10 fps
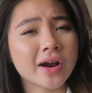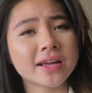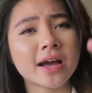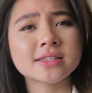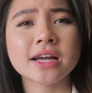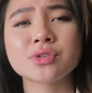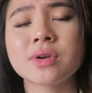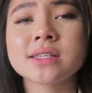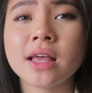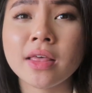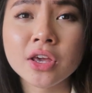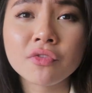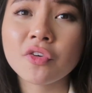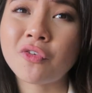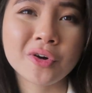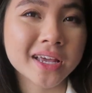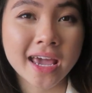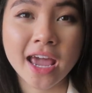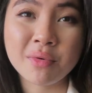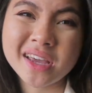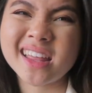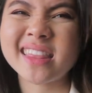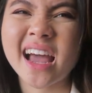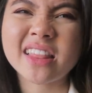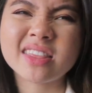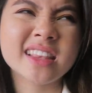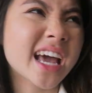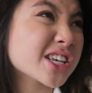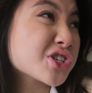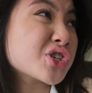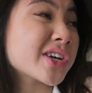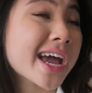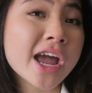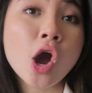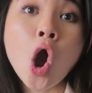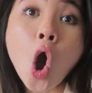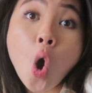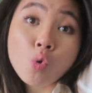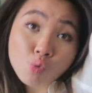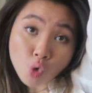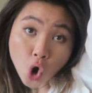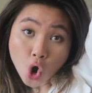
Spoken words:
All right guys, I just want to say thank you for 40k. We hit that yesterday. Woo!